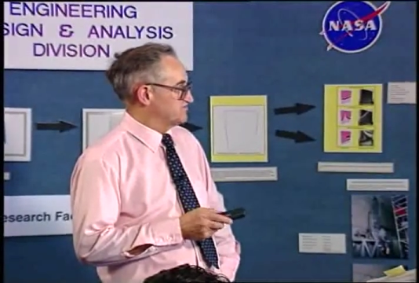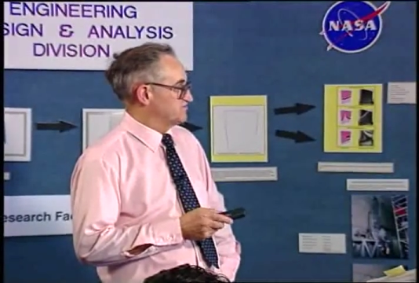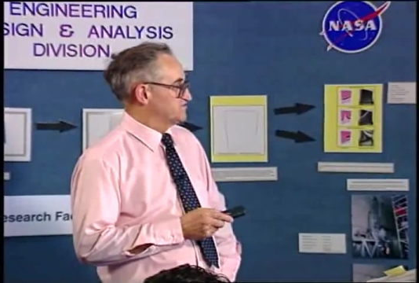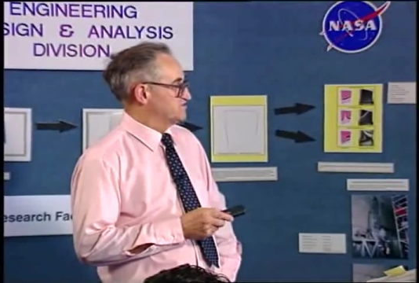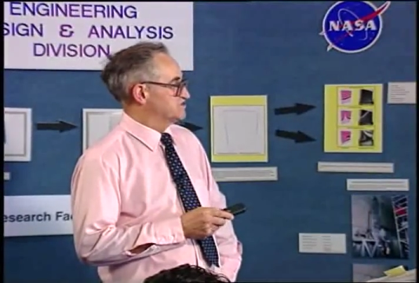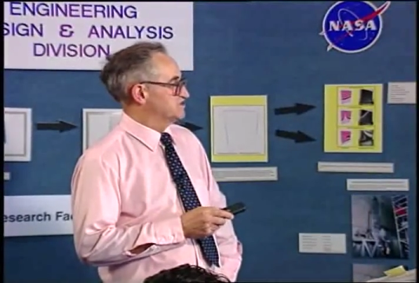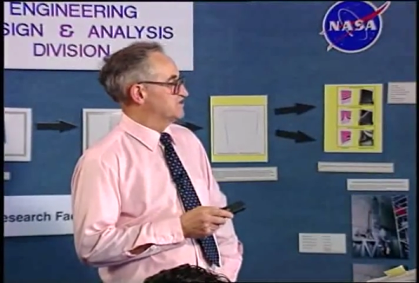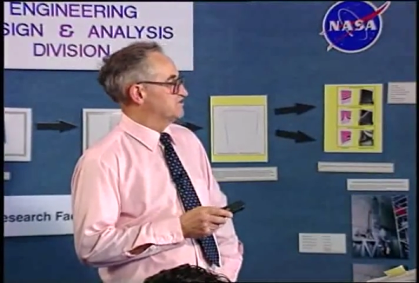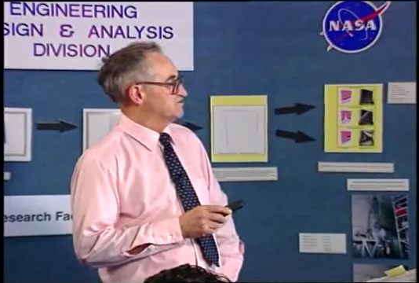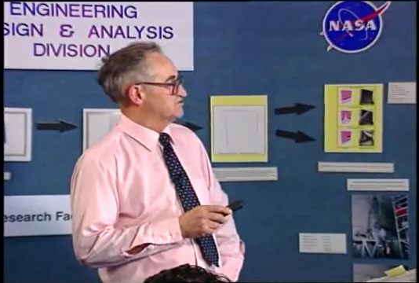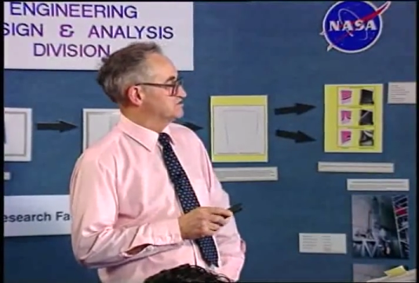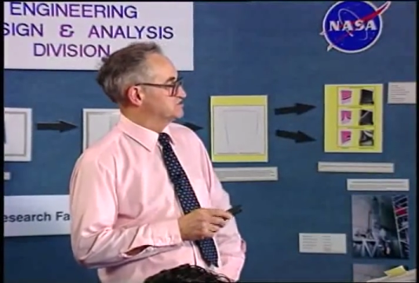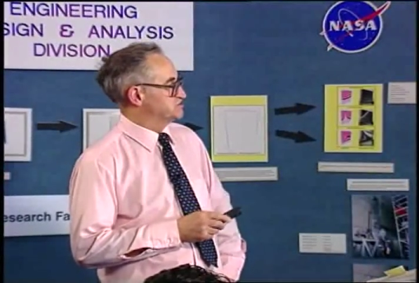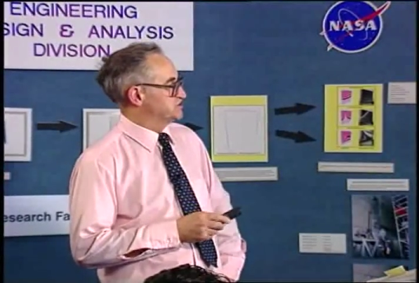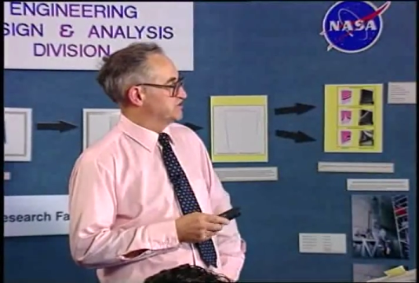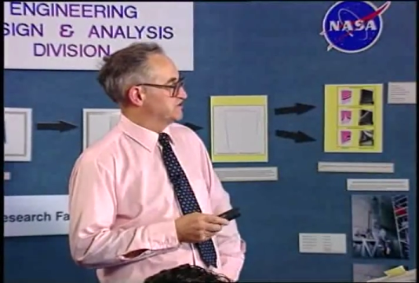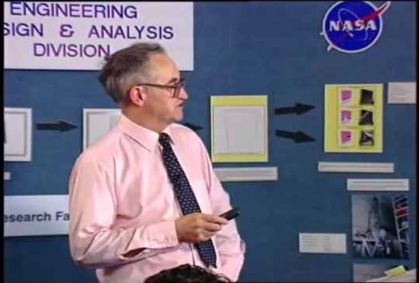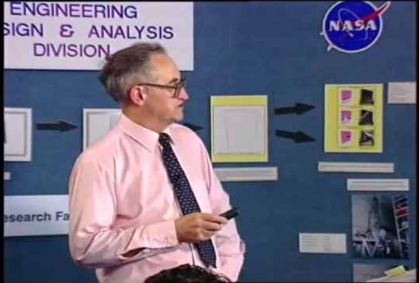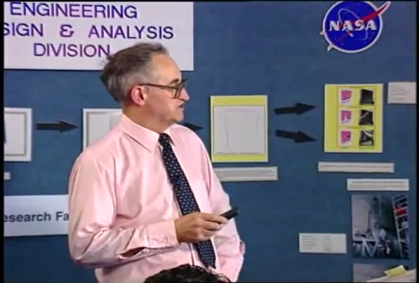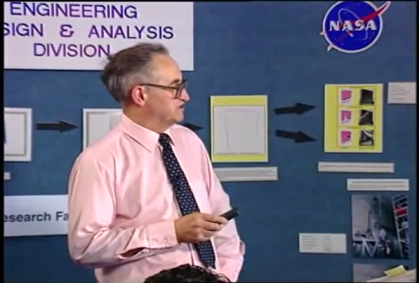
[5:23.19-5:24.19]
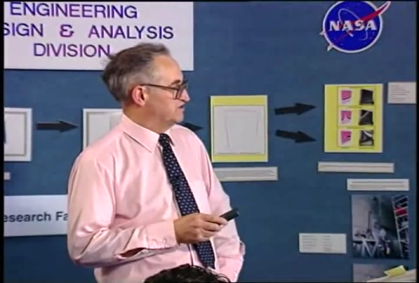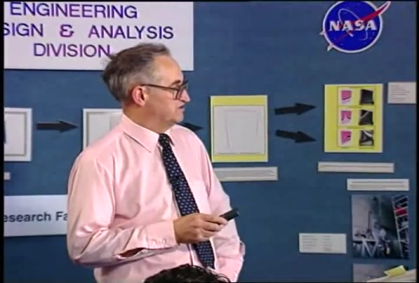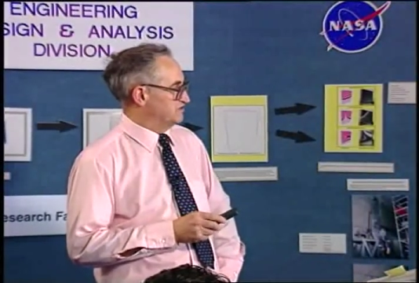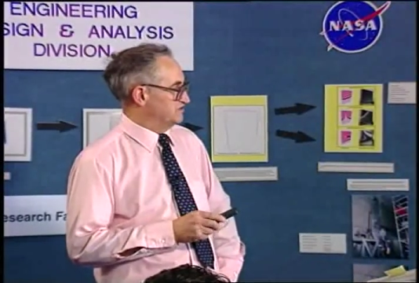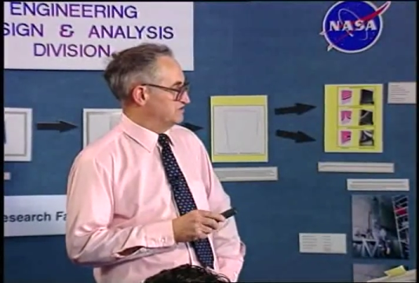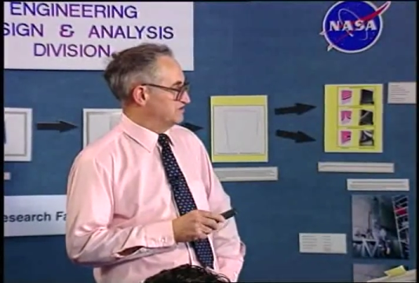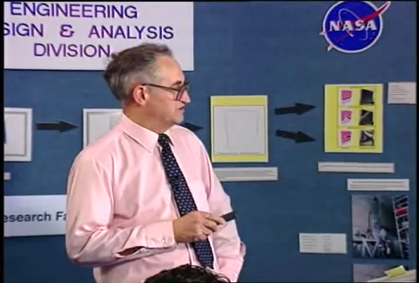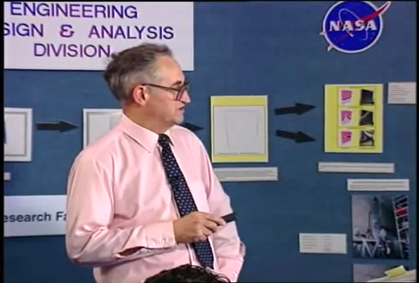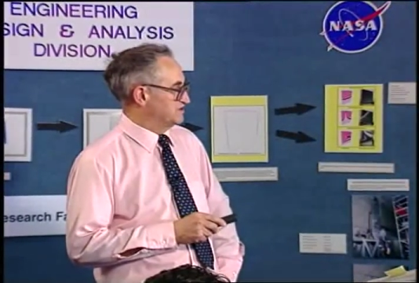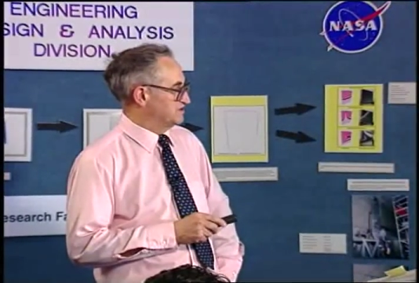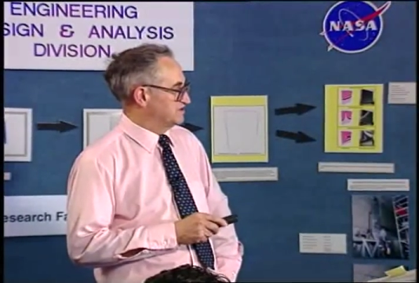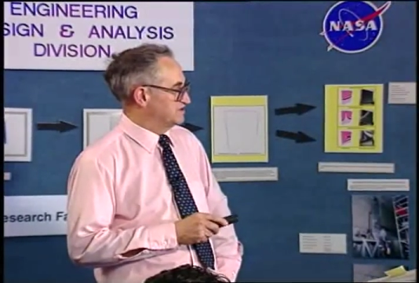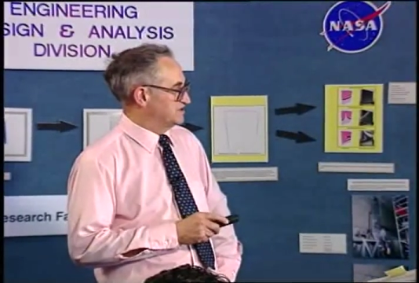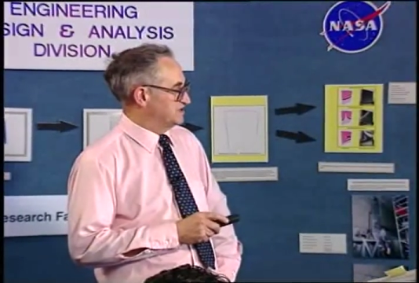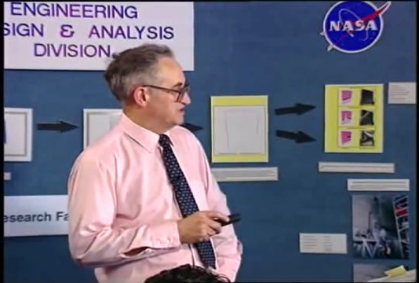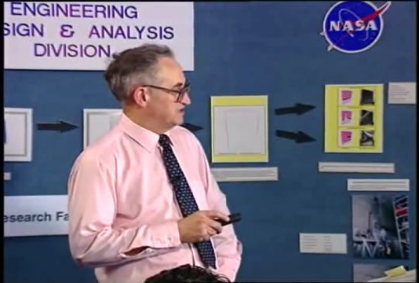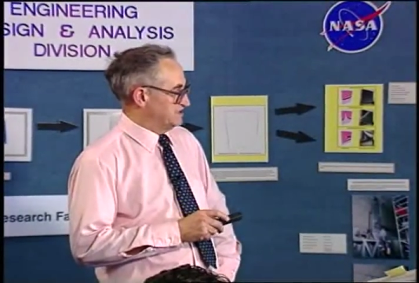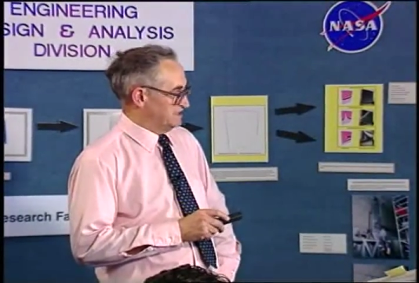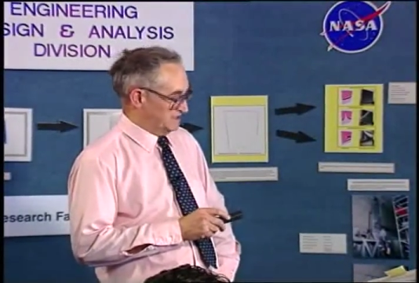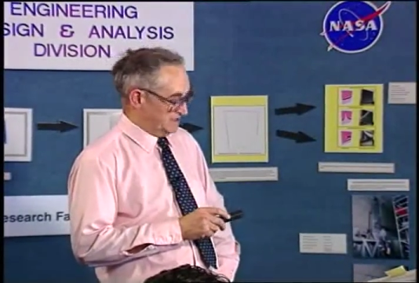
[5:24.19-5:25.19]
for the total shear load,
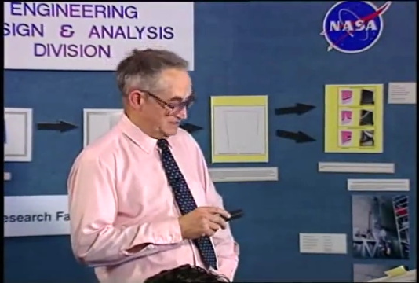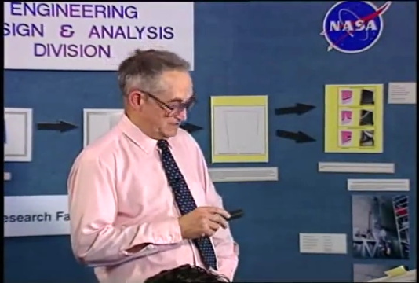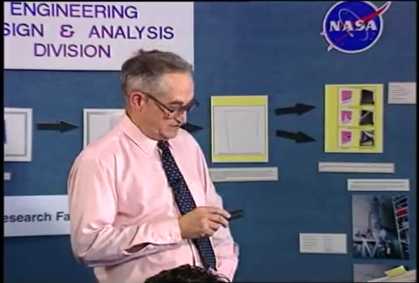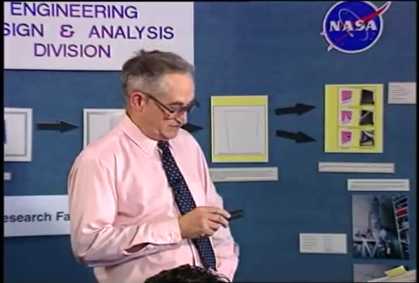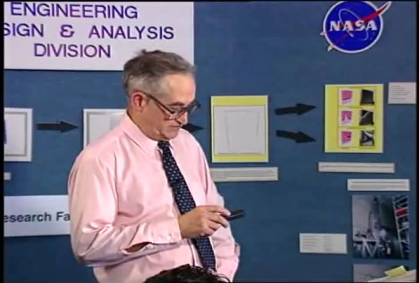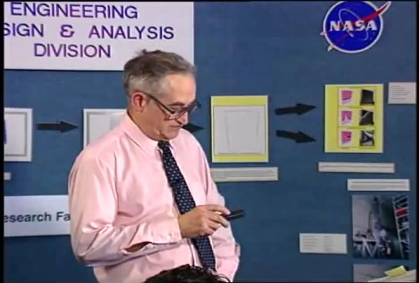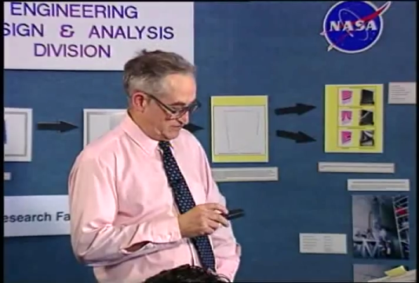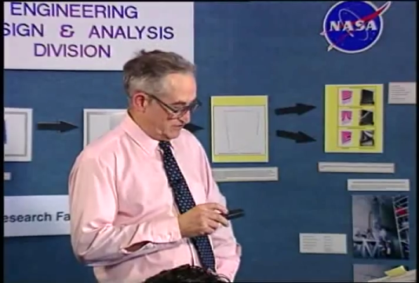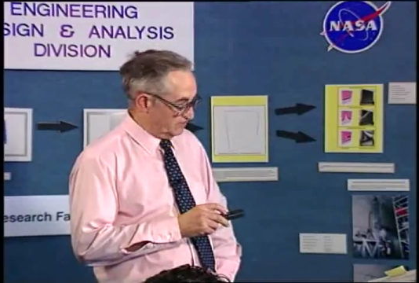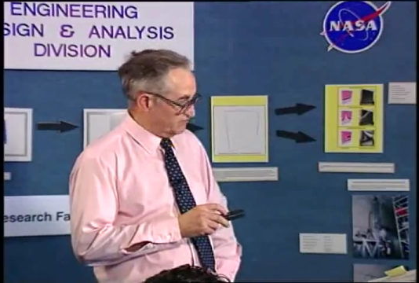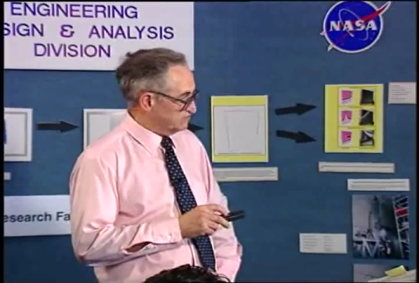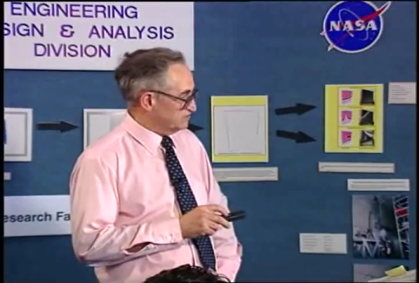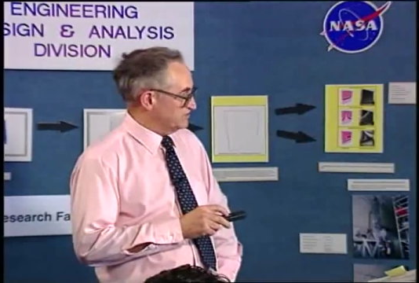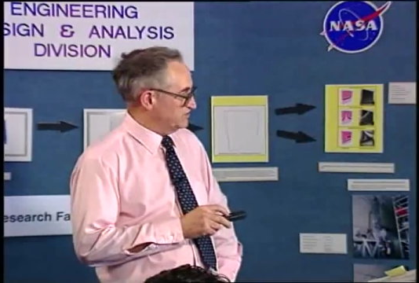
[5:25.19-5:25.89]
And you don't